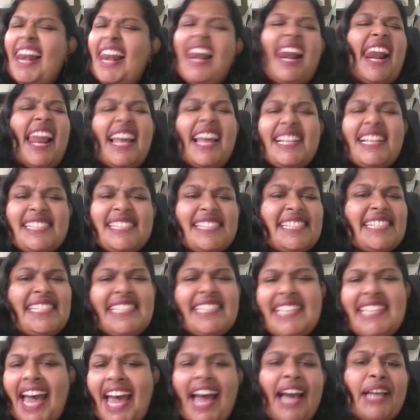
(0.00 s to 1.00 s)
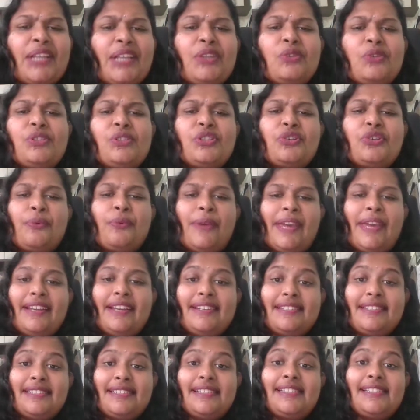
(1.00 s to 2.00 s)
Let's tag those
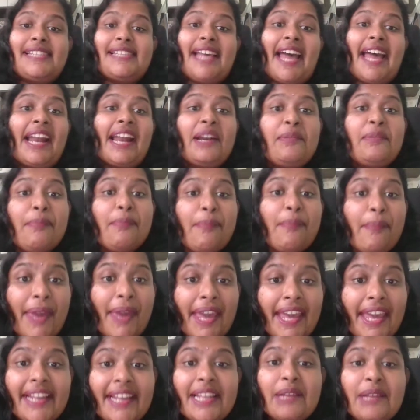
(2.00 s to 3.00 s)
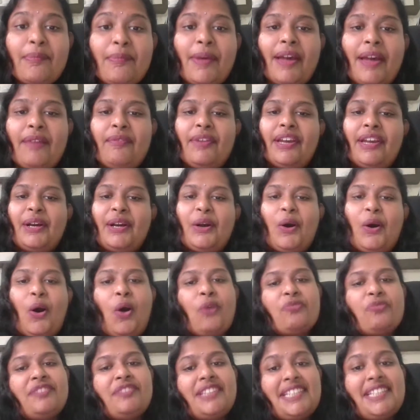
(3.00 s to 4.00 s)
creators and make them aware
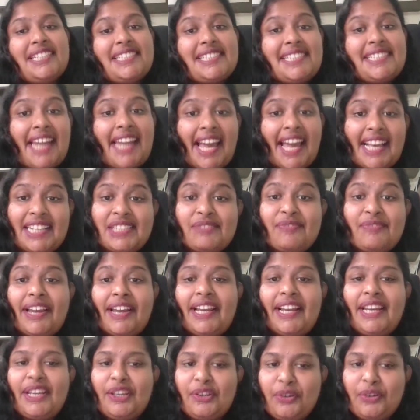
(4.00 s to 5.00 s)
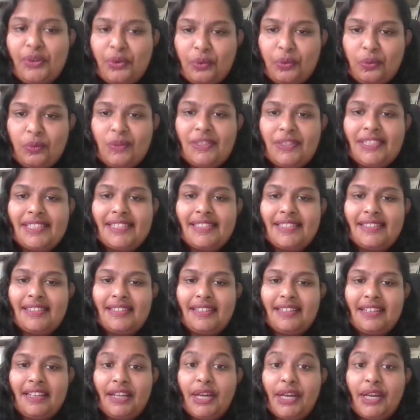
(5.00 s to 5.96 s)
of these tax filing rules.